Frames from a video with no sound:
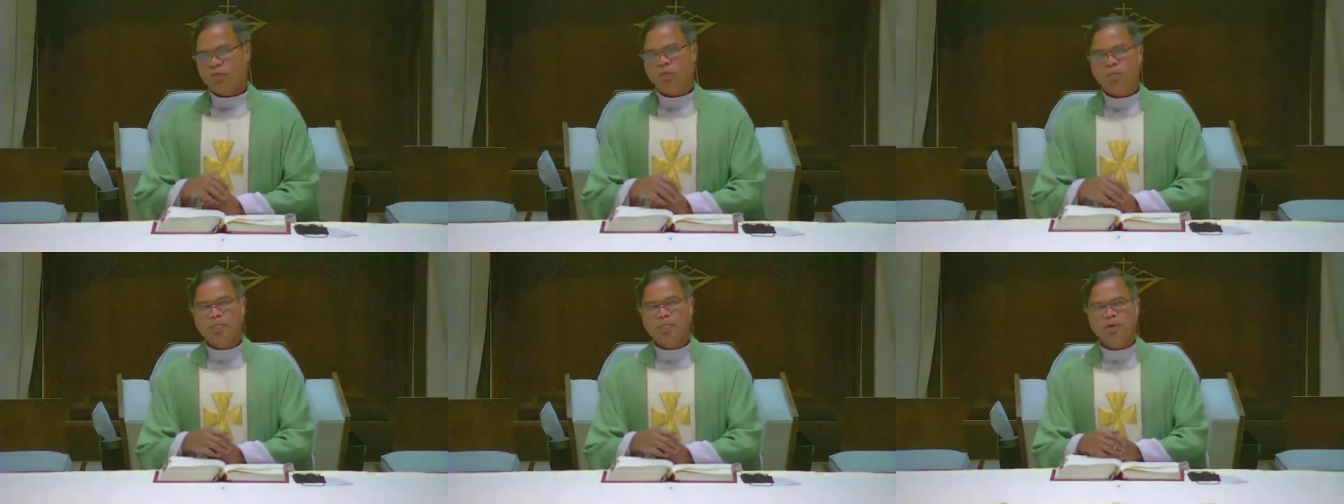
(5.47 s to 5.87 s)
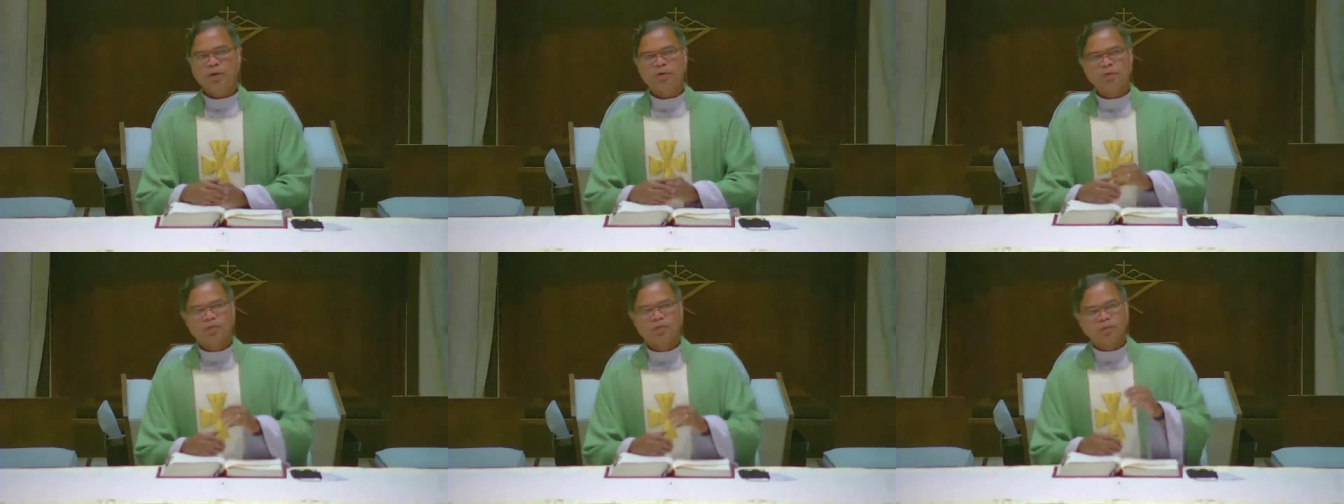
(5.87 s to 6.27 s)
of the
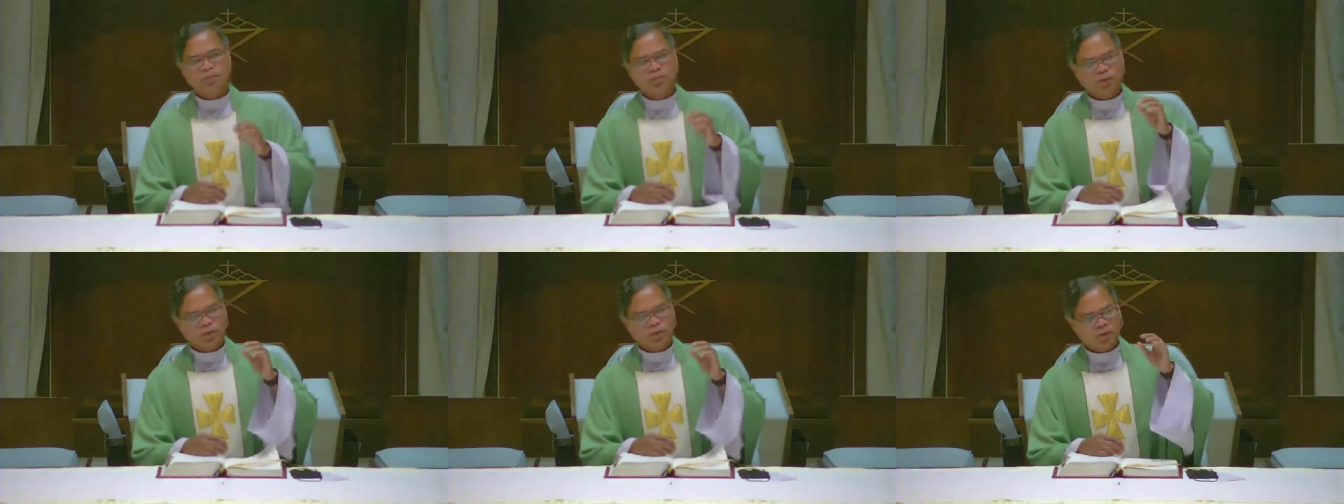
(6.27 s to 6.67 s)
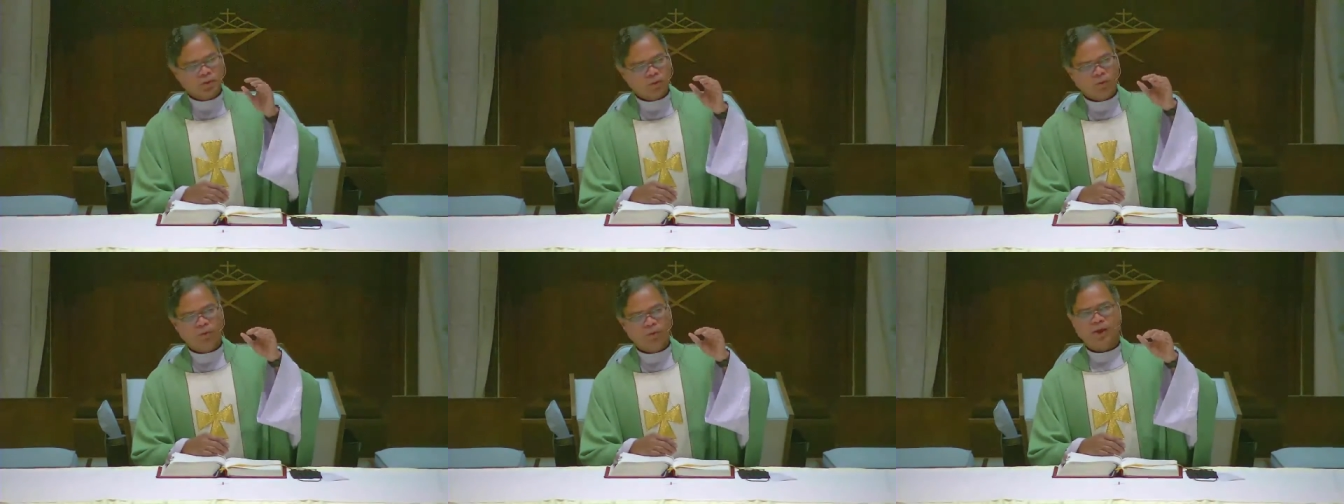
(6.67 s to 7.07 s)
woman
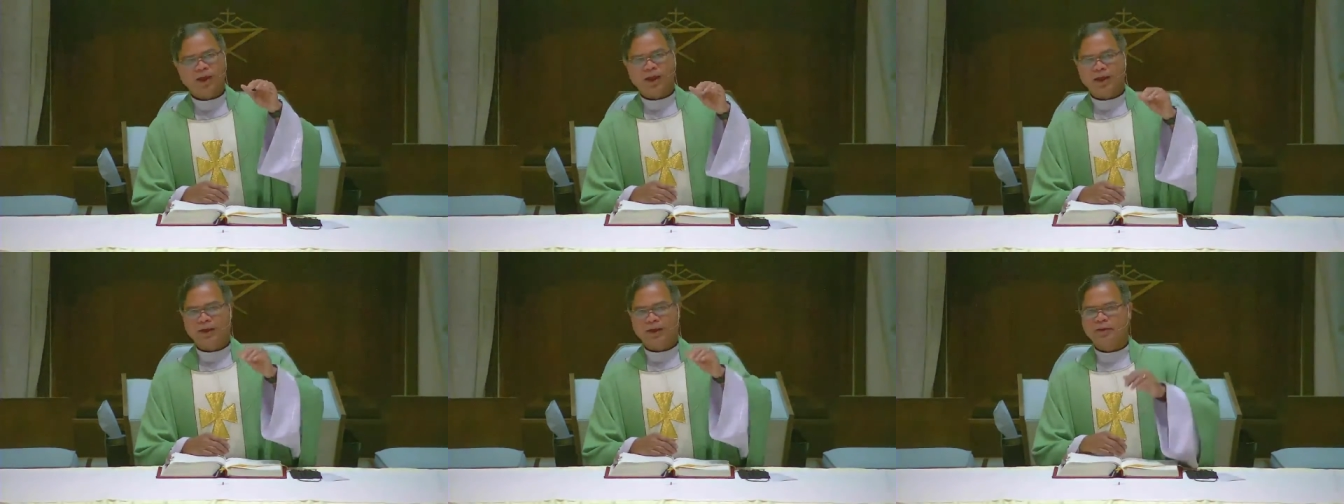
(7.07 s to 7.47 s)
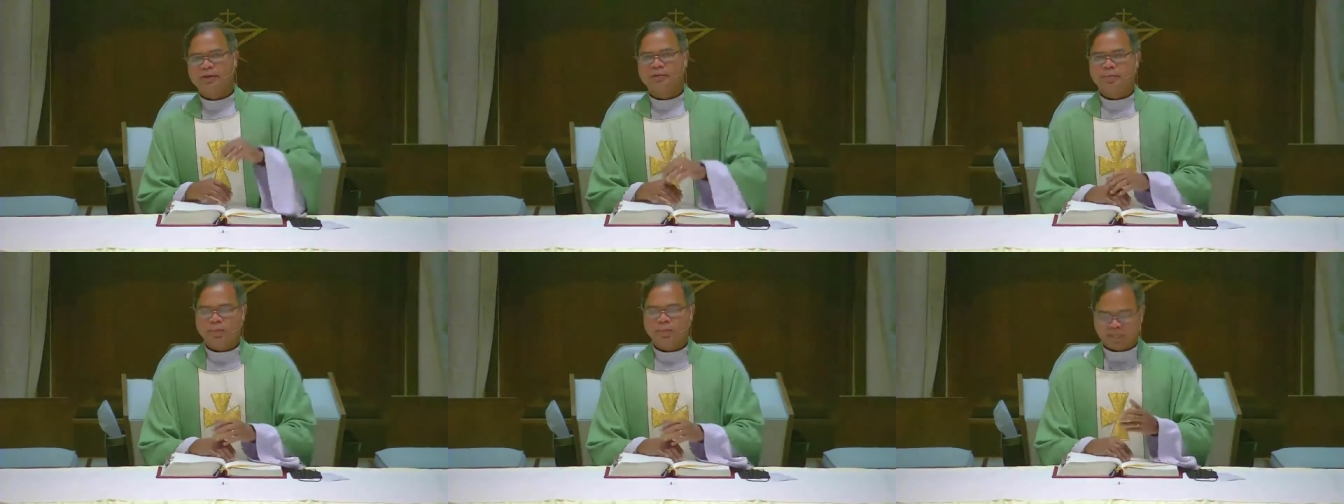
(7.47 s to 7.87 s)
who
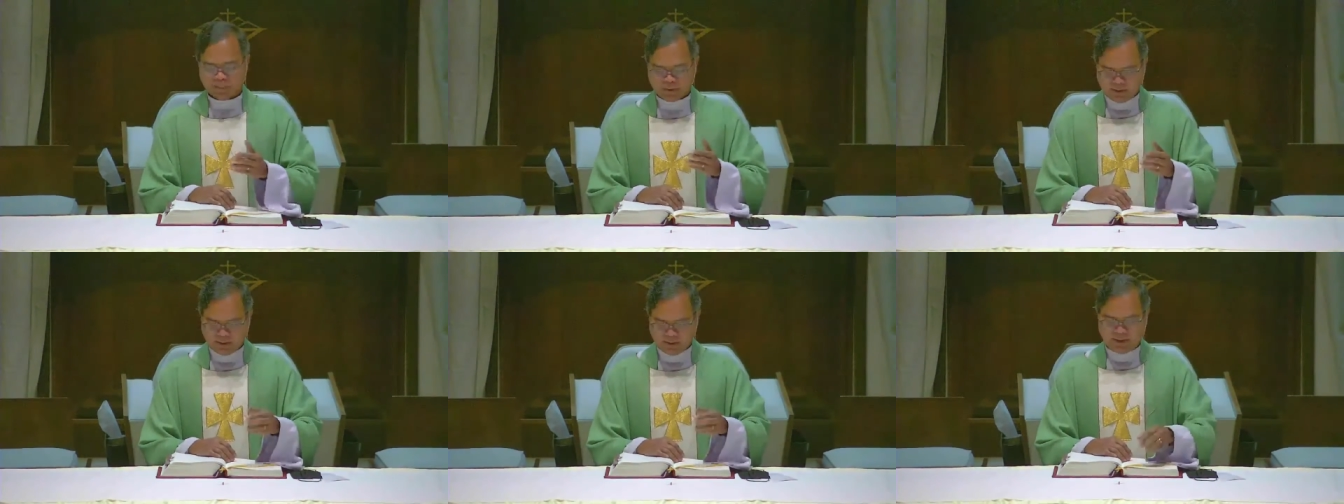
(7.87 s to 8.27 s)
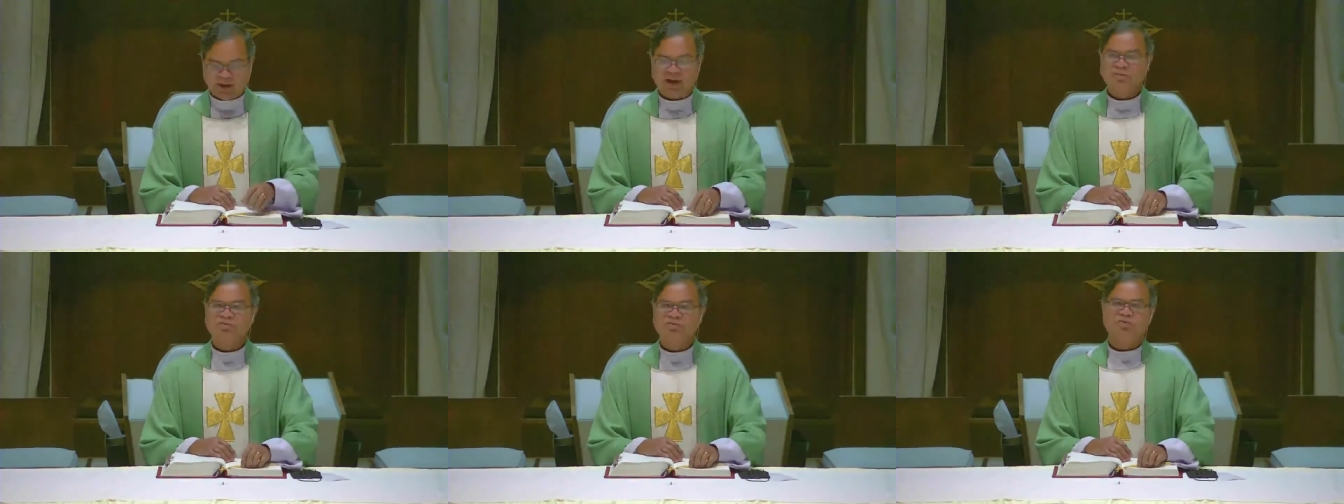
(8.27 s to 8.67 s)
had
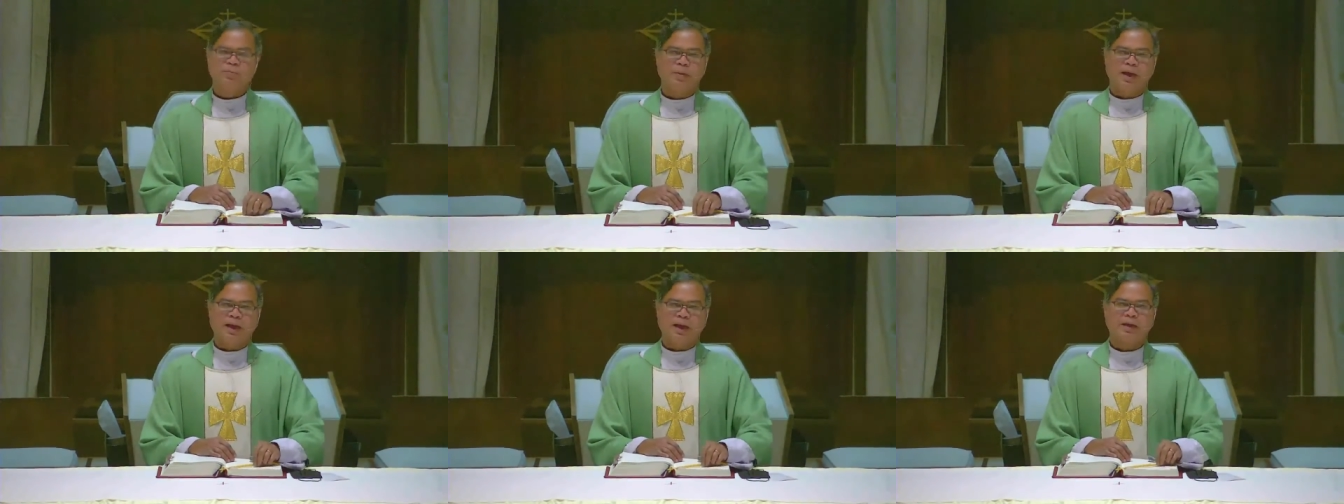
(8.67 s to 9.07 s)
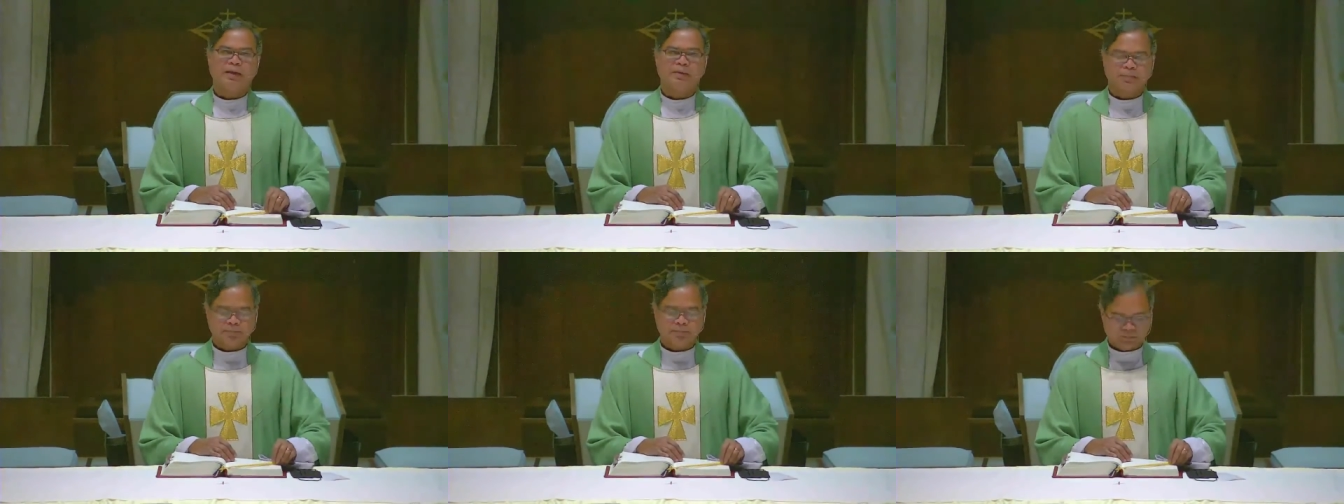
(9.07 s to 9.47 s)
a
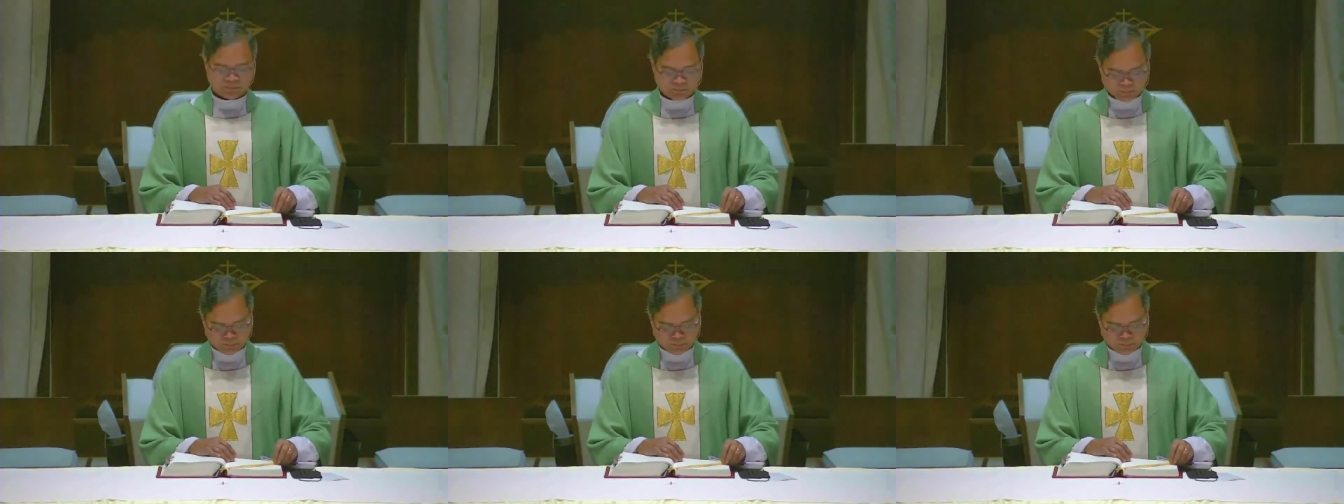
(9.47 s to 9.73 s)
hunchback